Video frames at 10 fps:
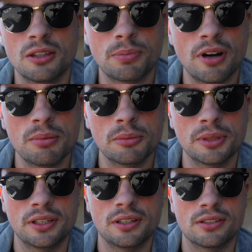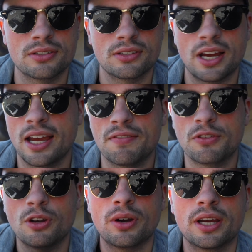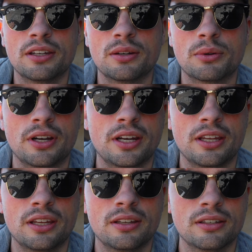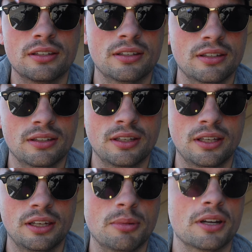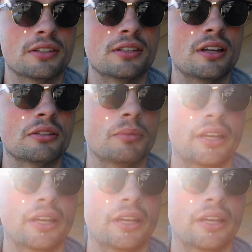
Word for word: The problem is I have no idea where any anybody sells them.